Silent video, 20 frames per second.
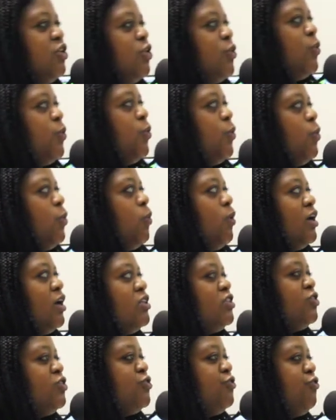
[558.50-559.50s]
you
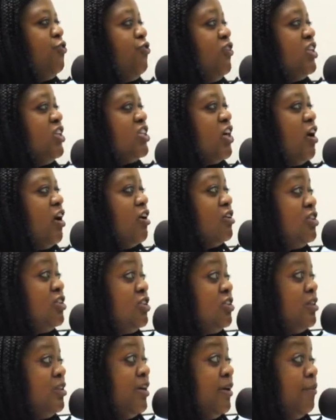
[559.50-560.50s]
want to reach out
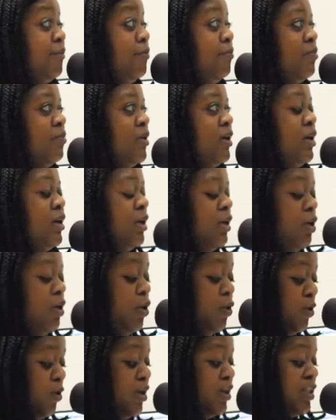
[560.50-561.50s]
to them,
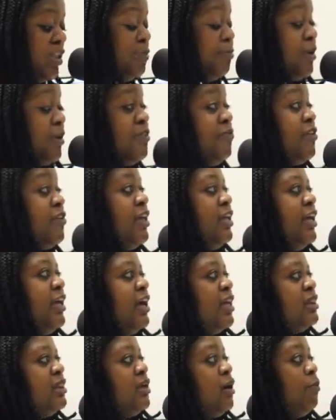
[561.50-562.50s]
looking specifically
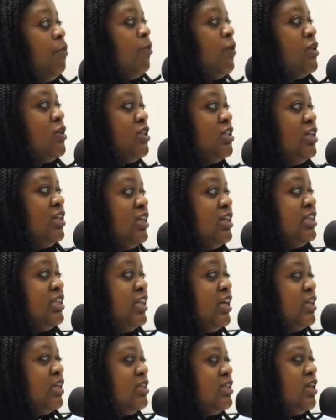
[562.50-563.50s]
at the apostolic
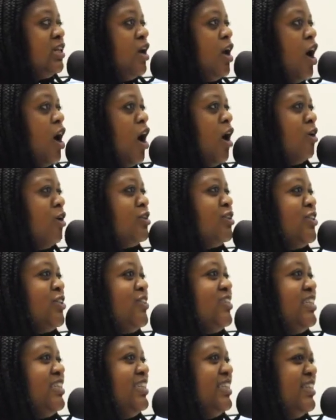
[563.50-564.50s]
sects, how do
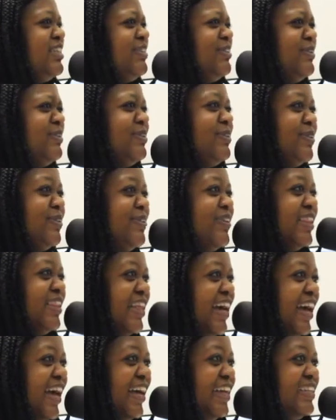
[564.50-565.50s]
you intend on doing
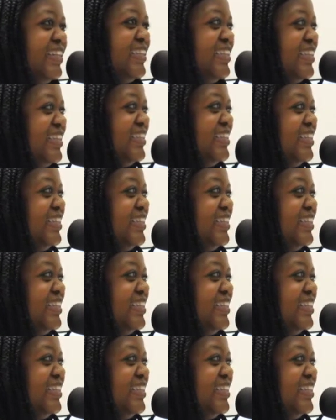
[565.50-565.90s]
that?